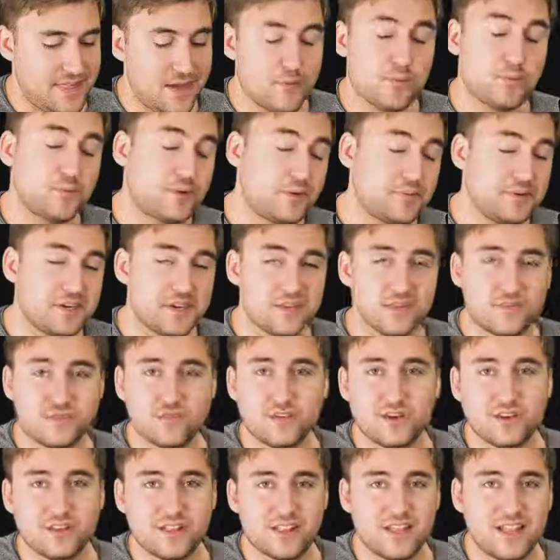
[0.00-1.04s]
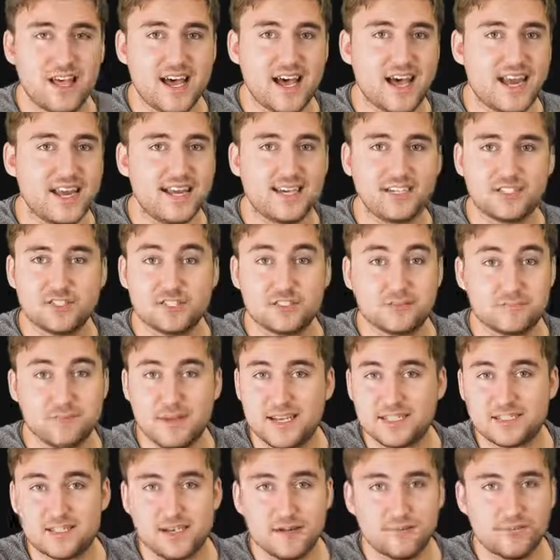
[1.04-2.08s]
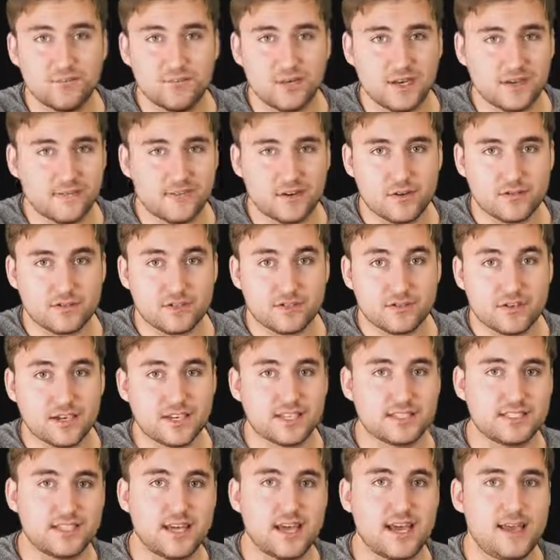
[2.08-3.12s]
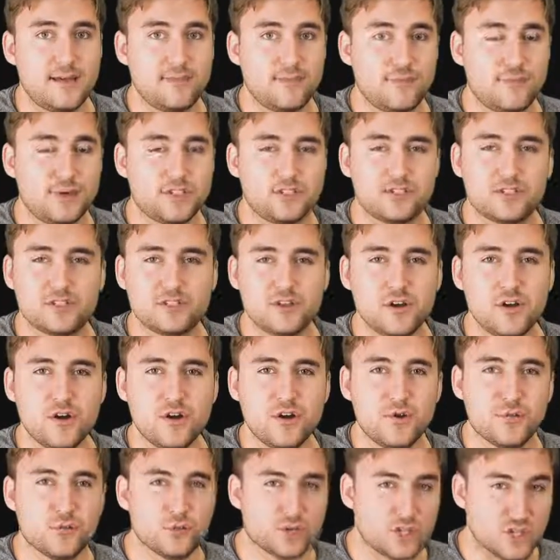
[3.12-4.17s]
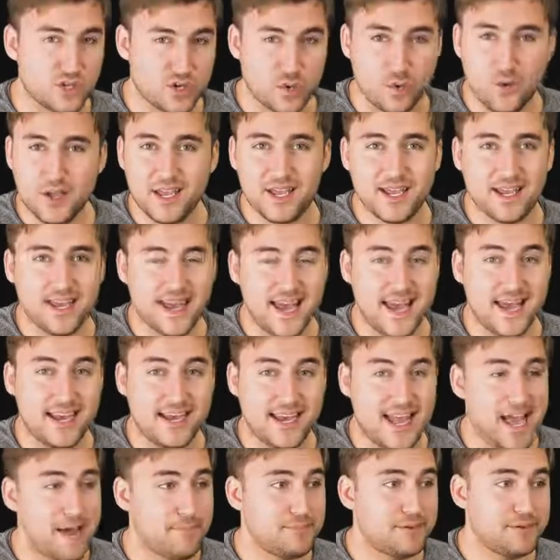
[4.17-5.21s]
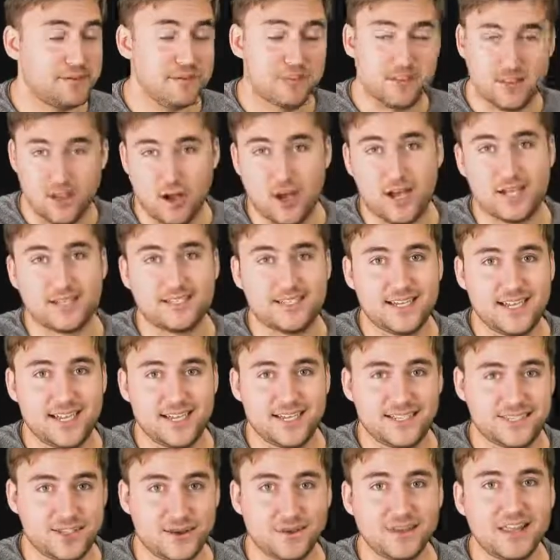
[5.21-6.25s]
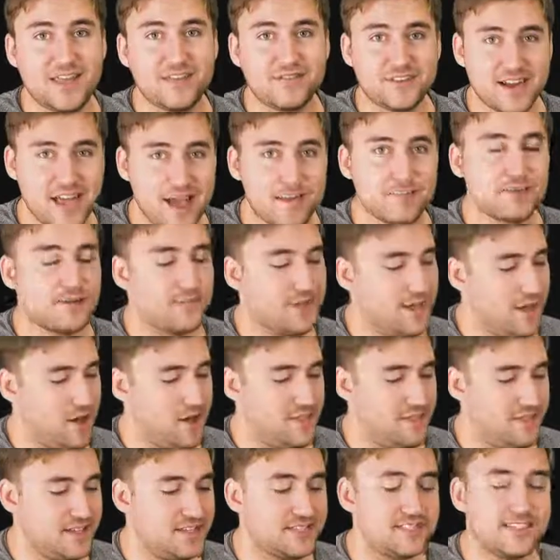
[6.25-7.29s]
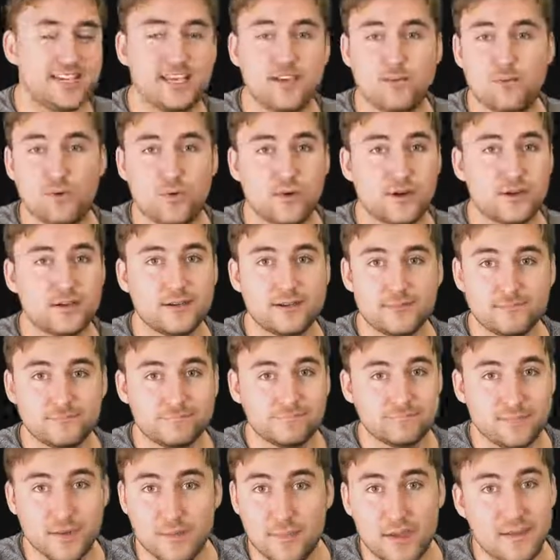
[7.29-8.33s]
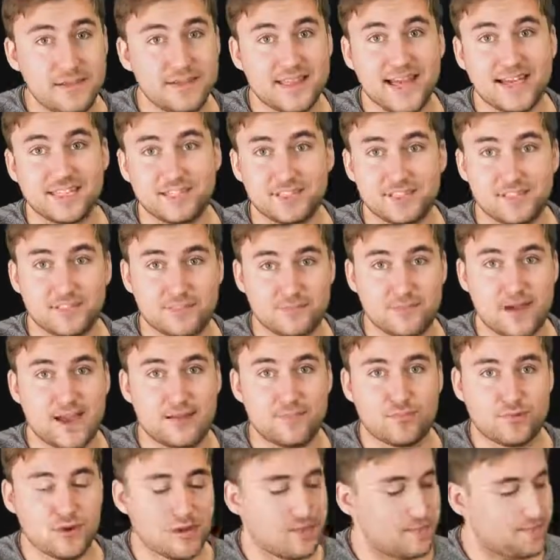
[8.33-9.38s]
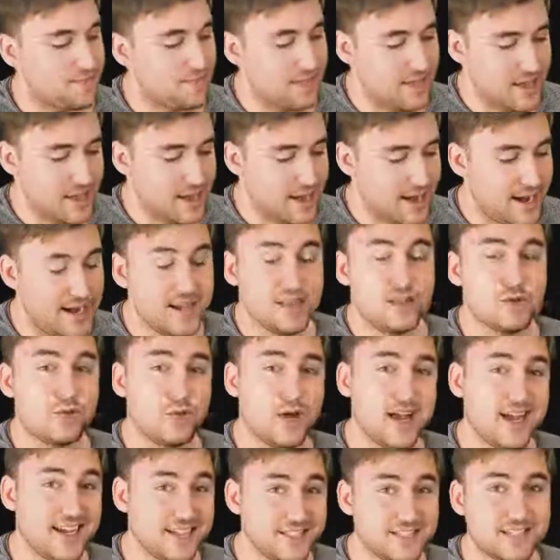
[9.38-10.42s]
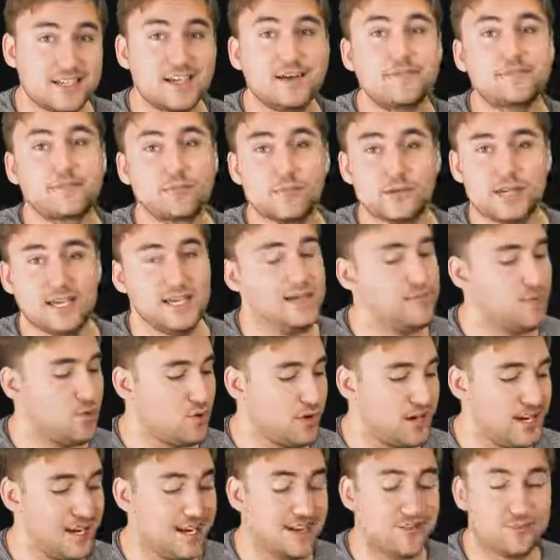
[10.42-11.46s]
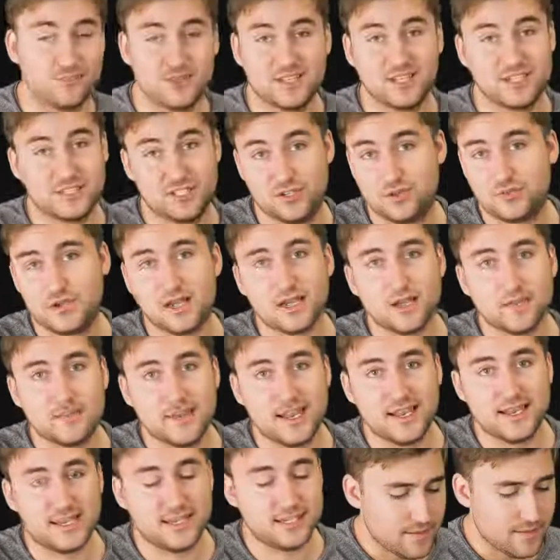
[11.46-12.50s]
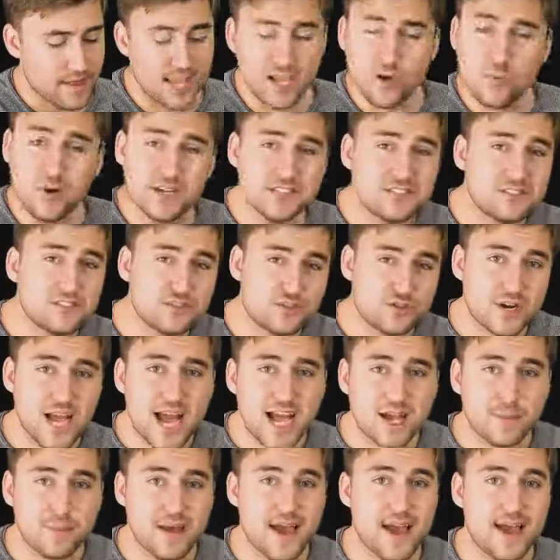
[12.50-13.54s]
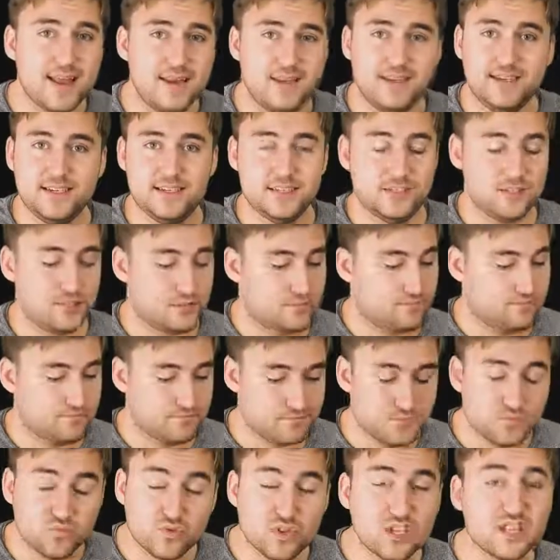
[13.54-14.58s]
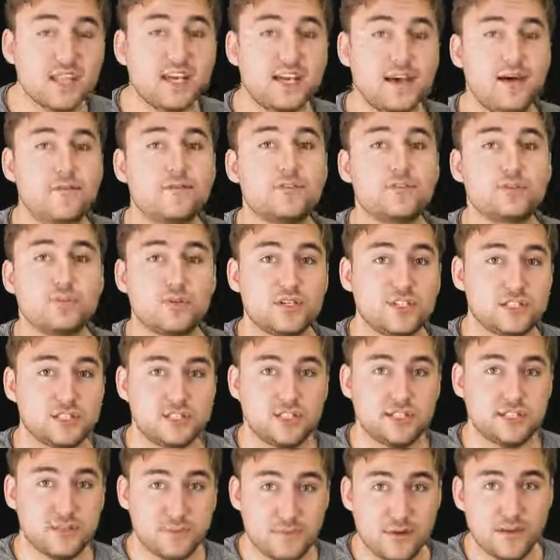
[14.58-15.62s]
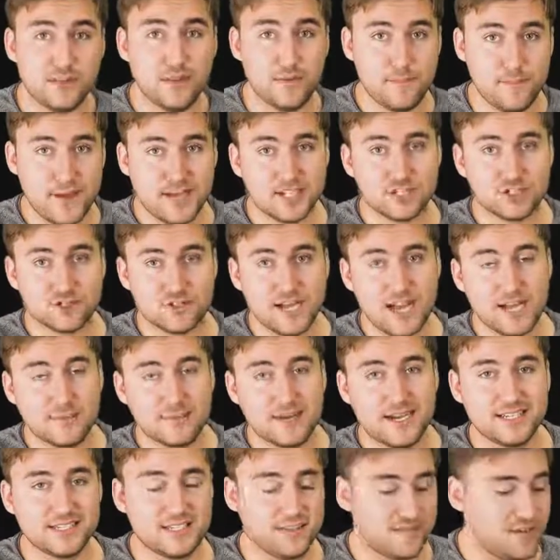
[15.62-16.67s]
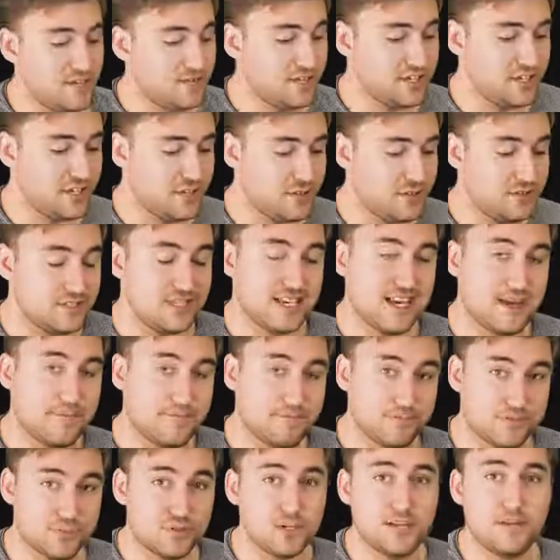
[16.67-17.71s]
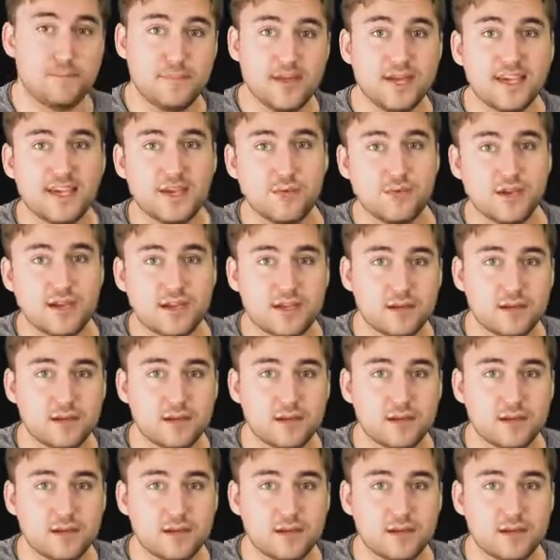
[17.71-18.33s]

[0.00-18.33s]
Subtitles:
that would bring me to the front of the line and just mess up whatever I was trying to type, which was annoying and happened a lot, and it's only ever happened to me on this keyboard. But maybe that's just my problem. Either way, it's a comfortable keyboard and I really do recommend it. Likewise, the trackpad is really comfortable. It's among the best trackpads I've ever used, and I'm pretty picky when it